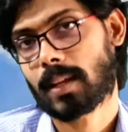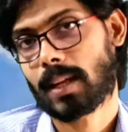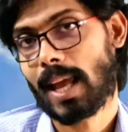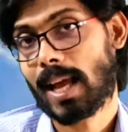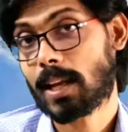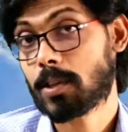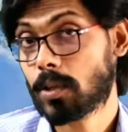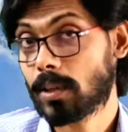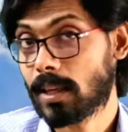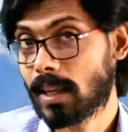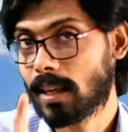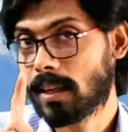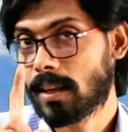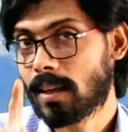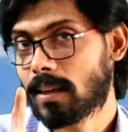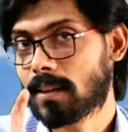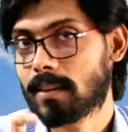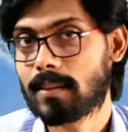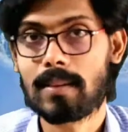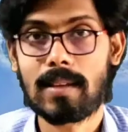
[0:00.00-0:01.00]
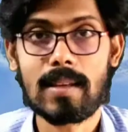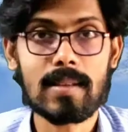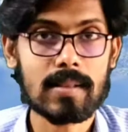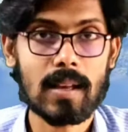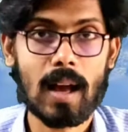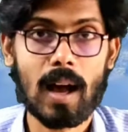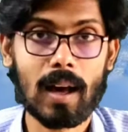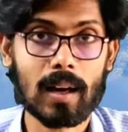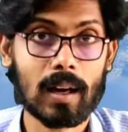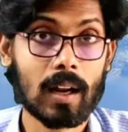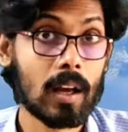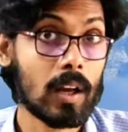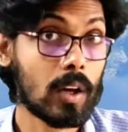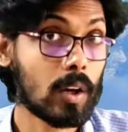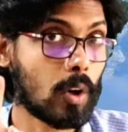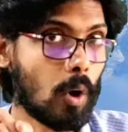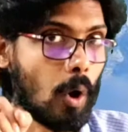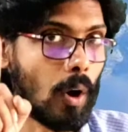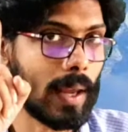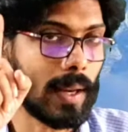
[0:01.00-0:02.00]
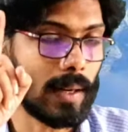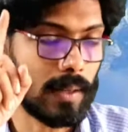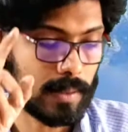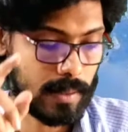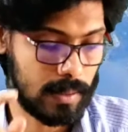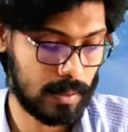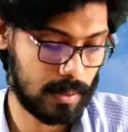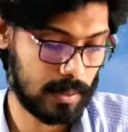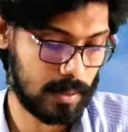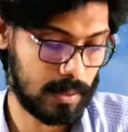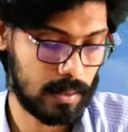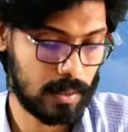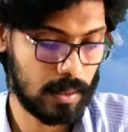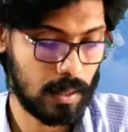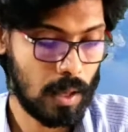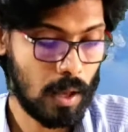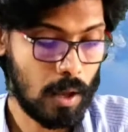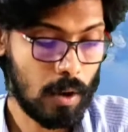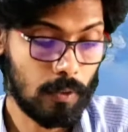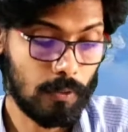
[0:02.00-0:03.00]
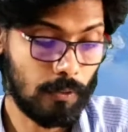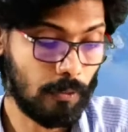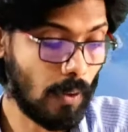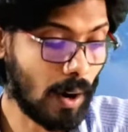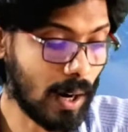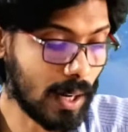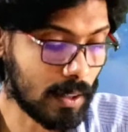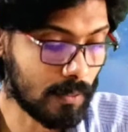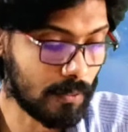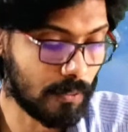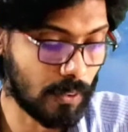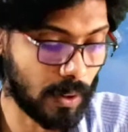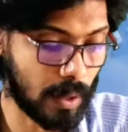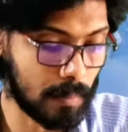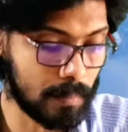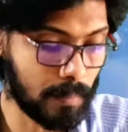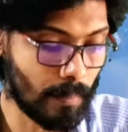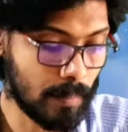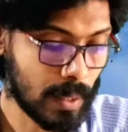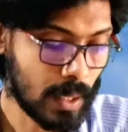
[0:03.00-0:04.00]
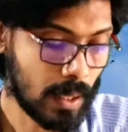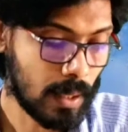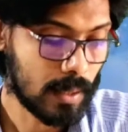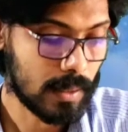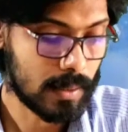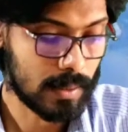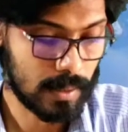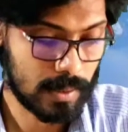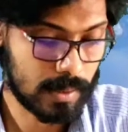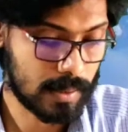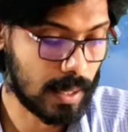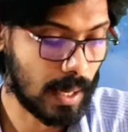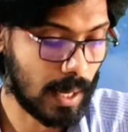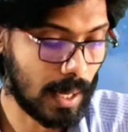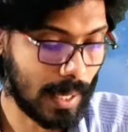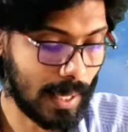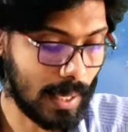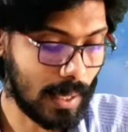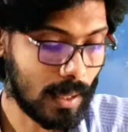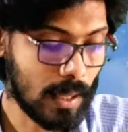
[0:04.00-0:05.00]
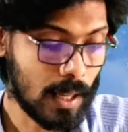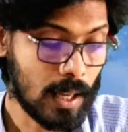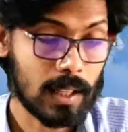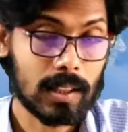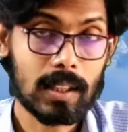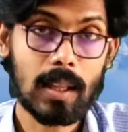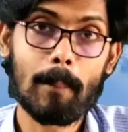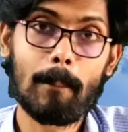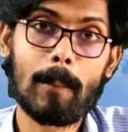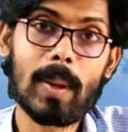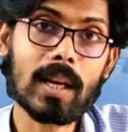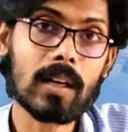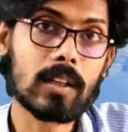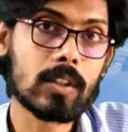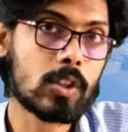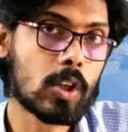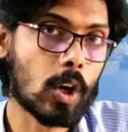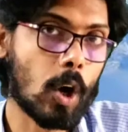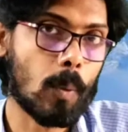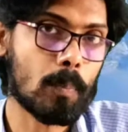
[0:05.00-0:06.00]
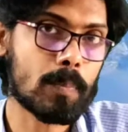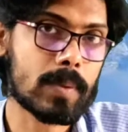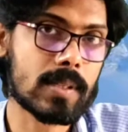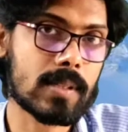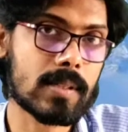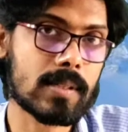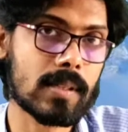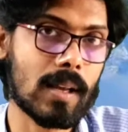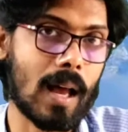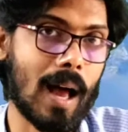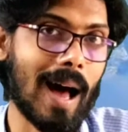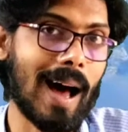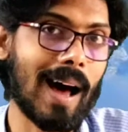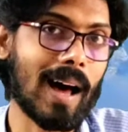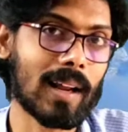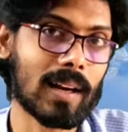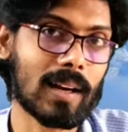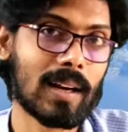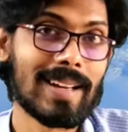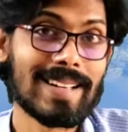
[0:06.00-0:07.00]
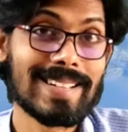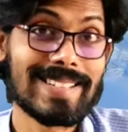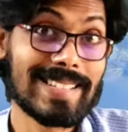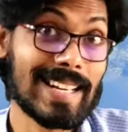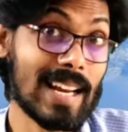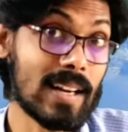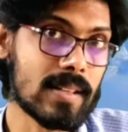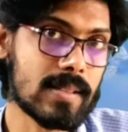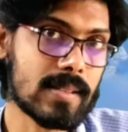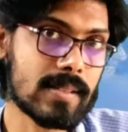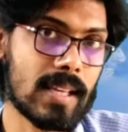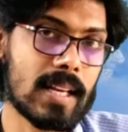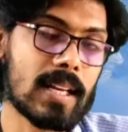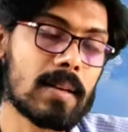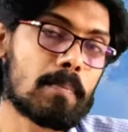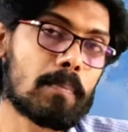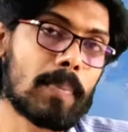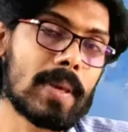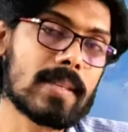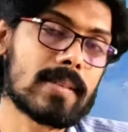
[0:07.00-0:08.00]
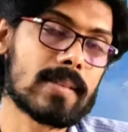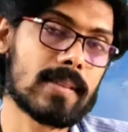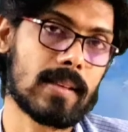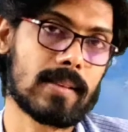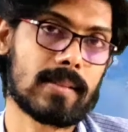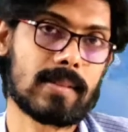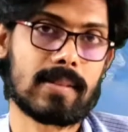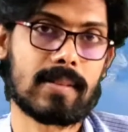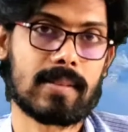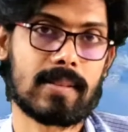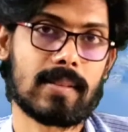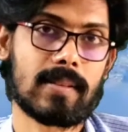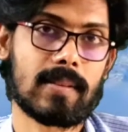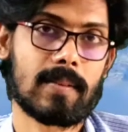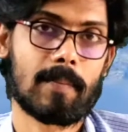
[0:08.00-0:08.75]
Actually, these are coins falling from the sky. The big drops are 10 cent pieces.